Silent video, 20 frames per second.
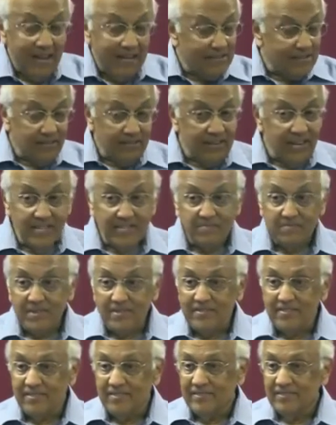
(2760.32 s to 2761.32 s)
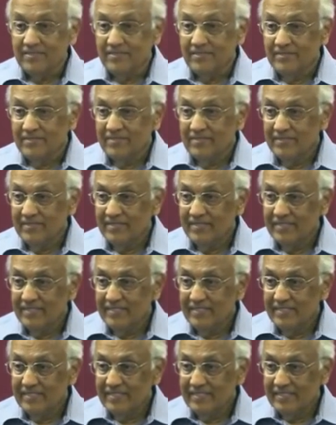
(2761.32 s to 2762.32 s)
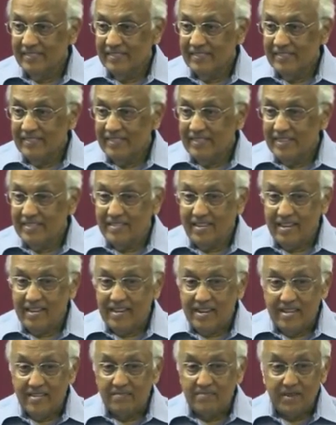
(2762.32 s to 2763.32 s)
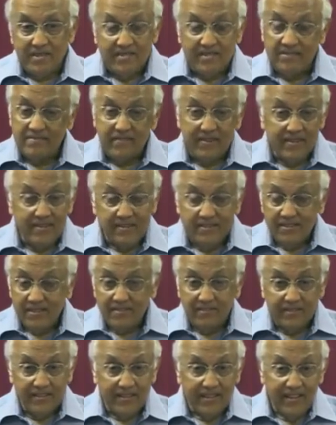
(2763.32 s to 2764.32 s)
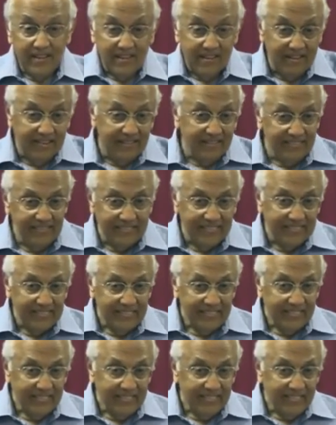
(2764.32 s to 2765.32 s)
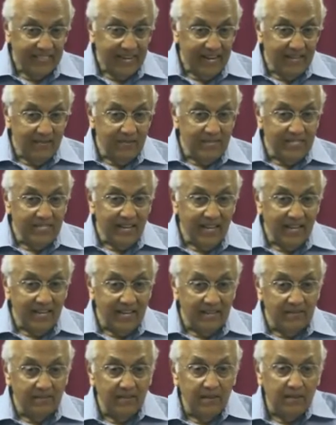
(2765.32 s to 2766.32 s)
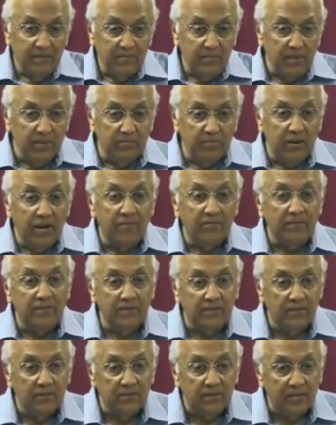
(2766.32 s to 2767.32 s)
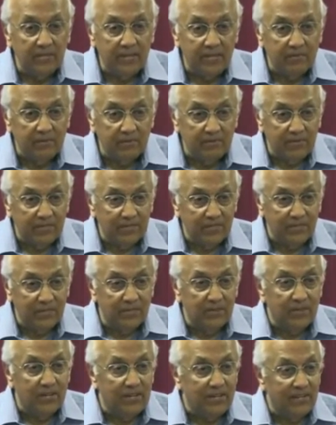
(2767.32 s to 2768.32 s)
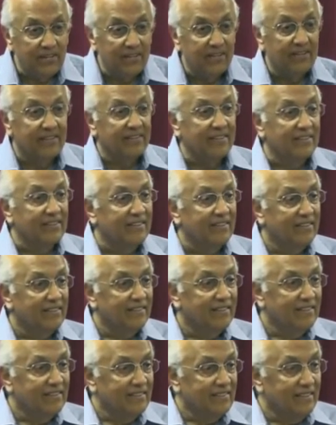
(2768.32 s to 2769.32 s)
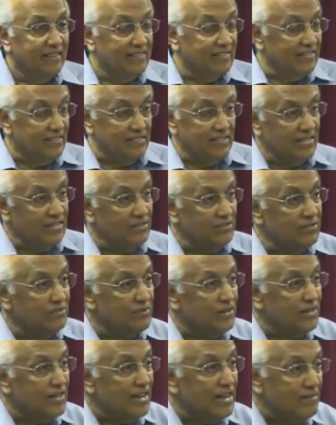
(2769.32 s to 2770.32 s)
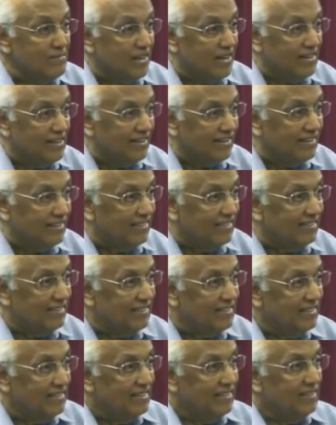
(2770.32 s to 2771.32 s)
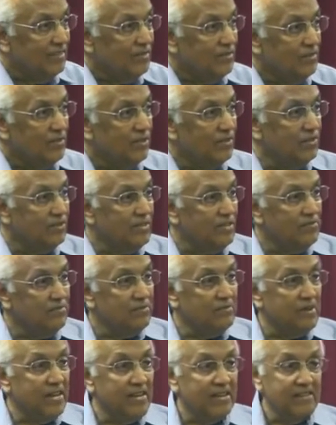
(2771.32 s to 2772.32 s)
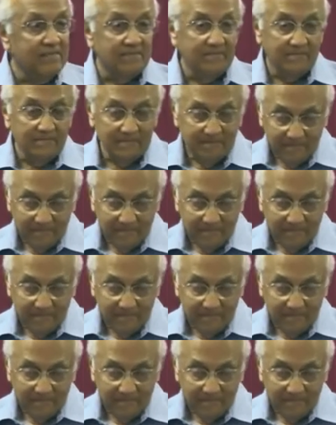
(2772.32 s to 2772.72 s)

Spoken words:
I had to cleanse myself. And as I cleanse myself, I discover, hey, and I know exactly, I don't have to be a prophet to know what type of person you are. I just need to know what I am like. You all came from Adam.